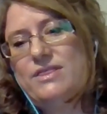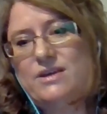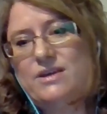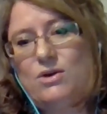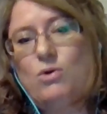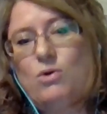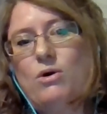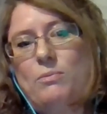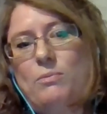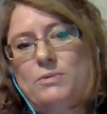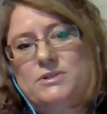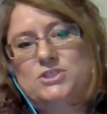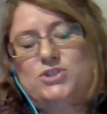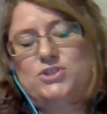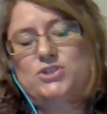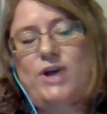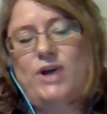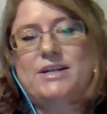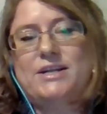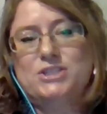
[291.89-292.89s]
the corporate
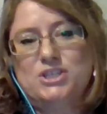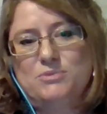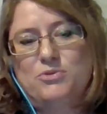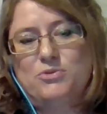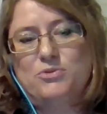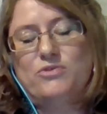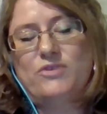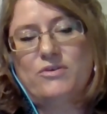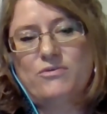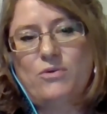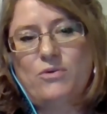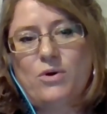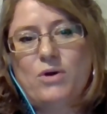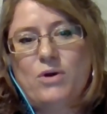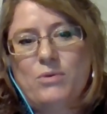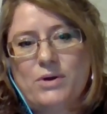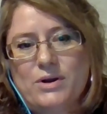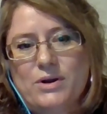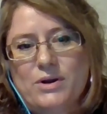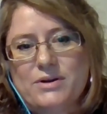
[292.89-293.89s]
strategy moving
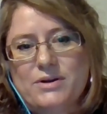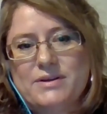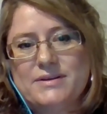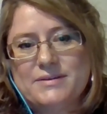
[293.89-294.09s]
forward.